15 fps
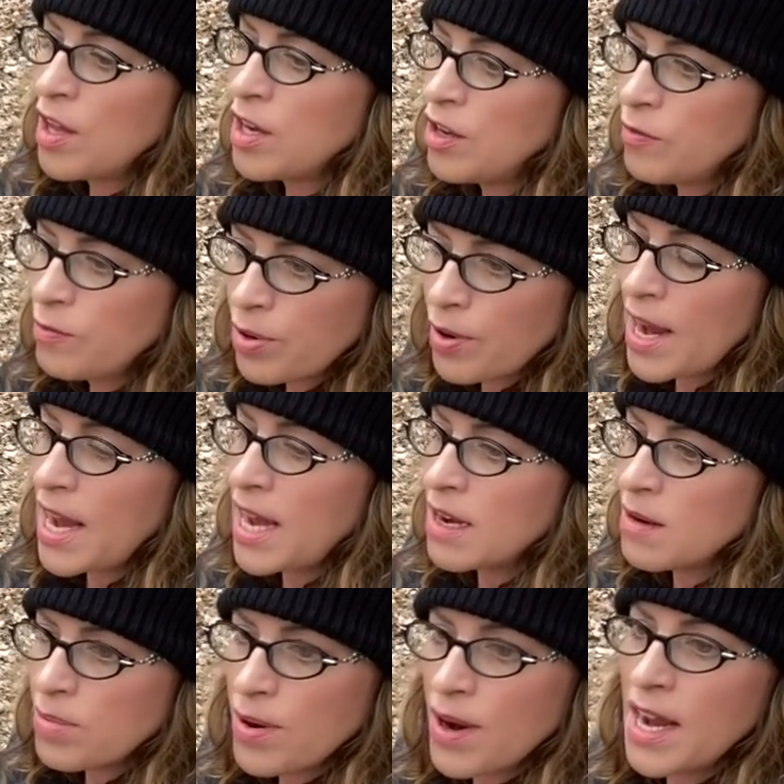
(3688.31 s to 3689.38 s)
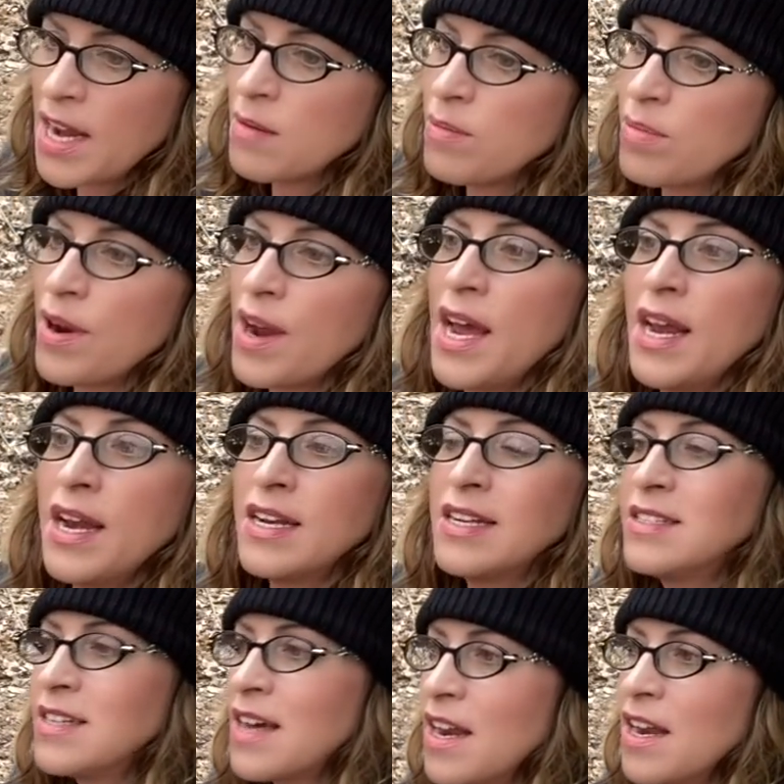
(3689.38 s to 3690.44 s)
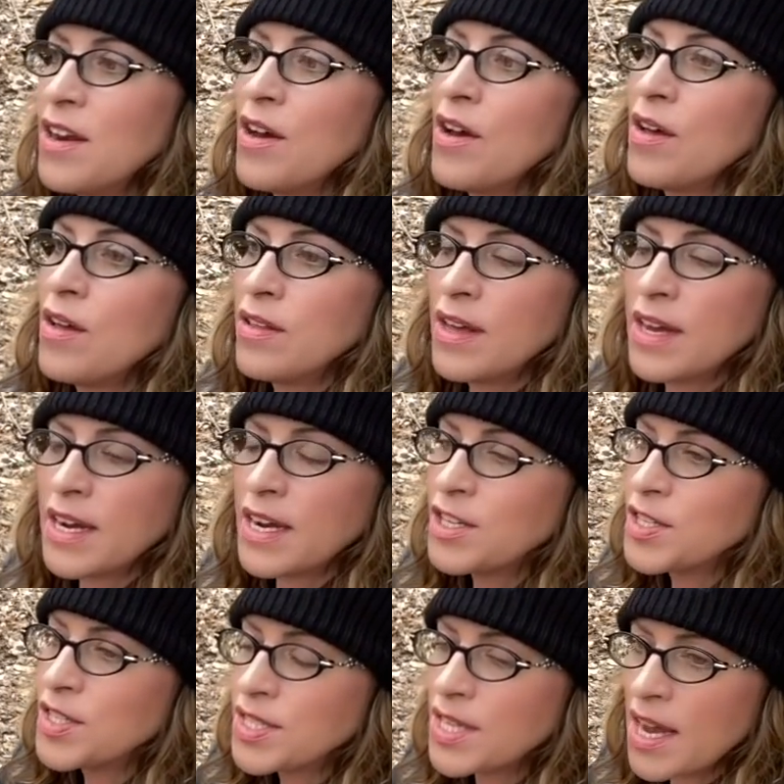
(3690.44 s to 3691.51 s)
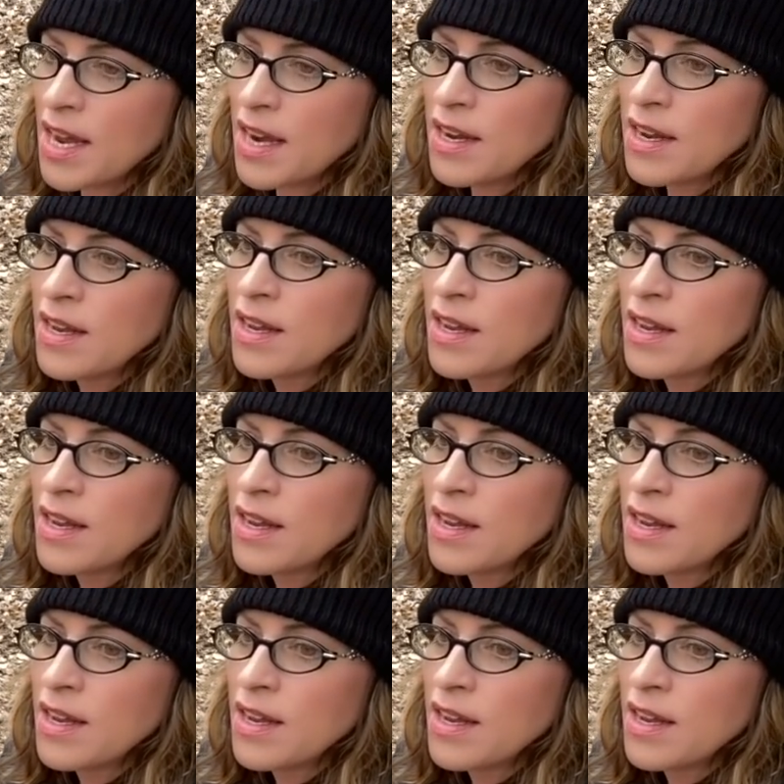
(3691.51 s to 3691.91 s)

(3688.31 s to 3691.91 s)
and you've prayed and prayed and prayed and done it all, like I just said,